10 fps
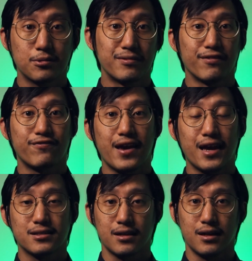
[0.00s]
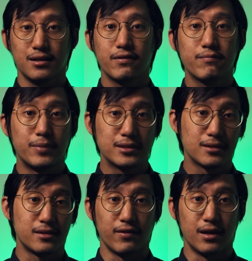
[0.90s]
student affairs, and even
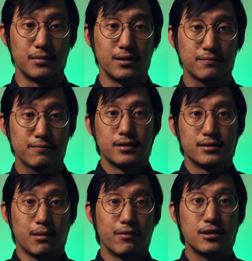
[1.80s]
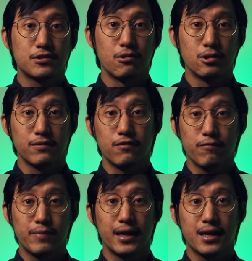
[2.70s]
business development. Some of these roles
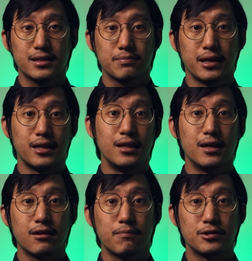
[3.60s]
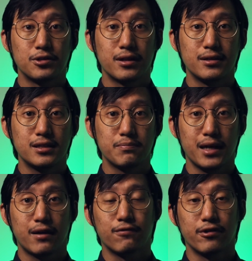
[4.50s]
involved pay cuts, but the learning opportunities
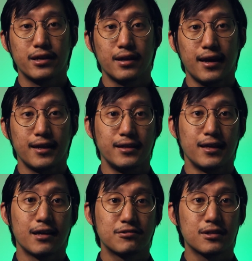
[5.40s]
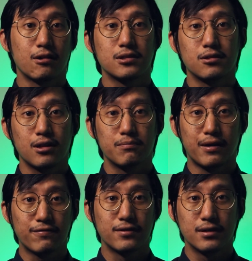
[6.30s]
made up for it, and the one hundred thousand dollars
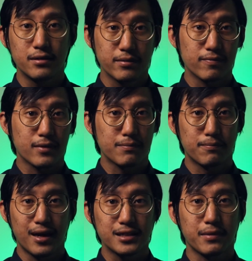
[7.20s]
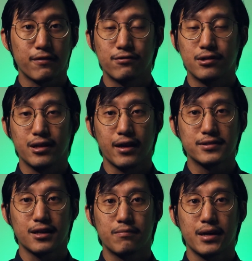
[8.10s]
buffer, plus my frugal
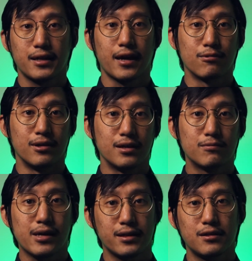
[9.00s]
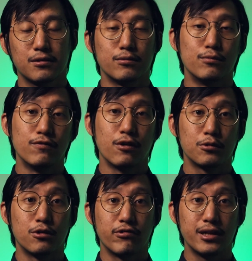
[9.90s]
lifestyle, meant that I could learn what I needed to move on
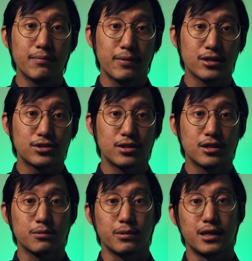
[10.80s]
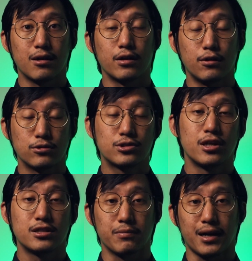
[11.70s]
to greener pastures without a huge
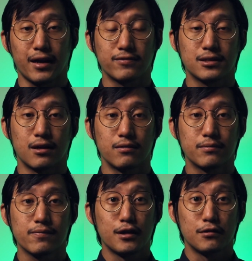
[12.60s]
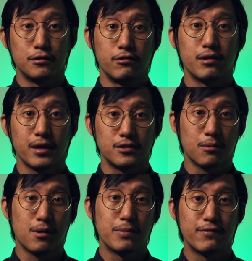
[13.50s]
change in my lifestyle. During my
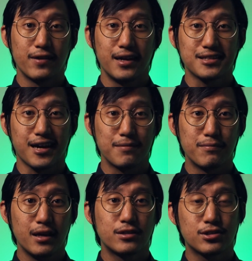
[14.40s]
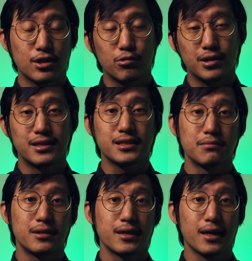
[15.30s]
job hopping phase, I made sure to learn
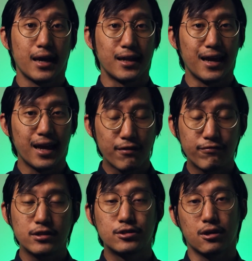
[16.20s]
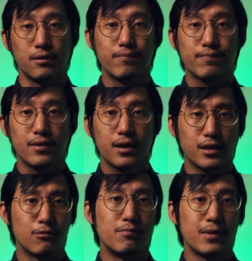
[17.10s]
something at every job
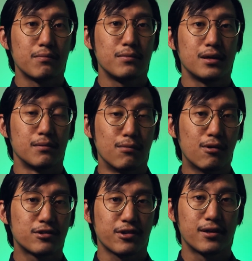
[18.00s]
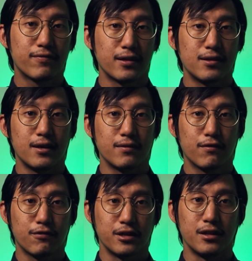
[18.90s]
that would make me a more attractive candidate
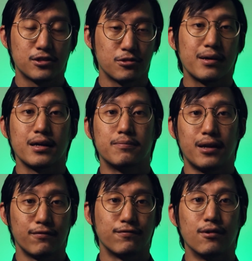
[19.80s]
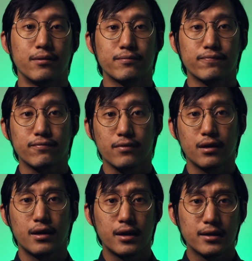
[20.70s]
for the next job I applied for.
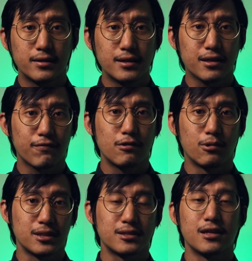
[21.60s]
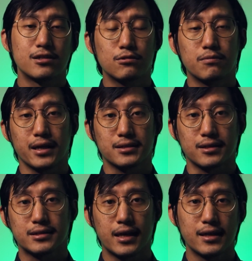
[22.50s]
This, I feel, was essential to my
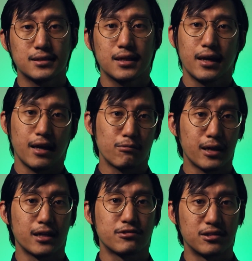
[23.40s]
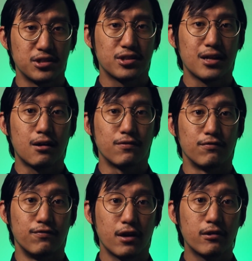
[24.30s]
success, and when I transitioned out of a
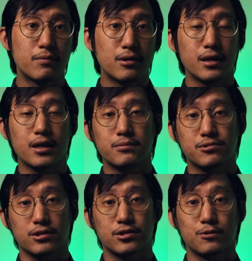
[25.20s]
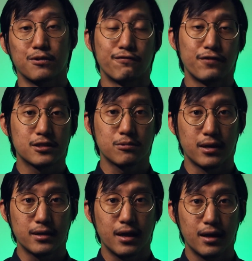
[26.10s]
variable income structure to a fixed
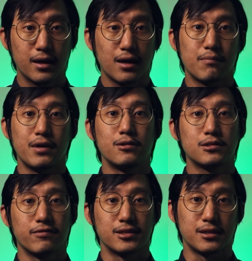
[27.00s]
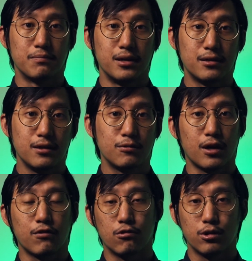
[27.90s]
one, I made use of the stability to
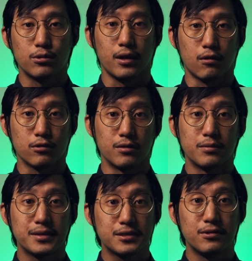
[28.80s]
enroll into an autonomous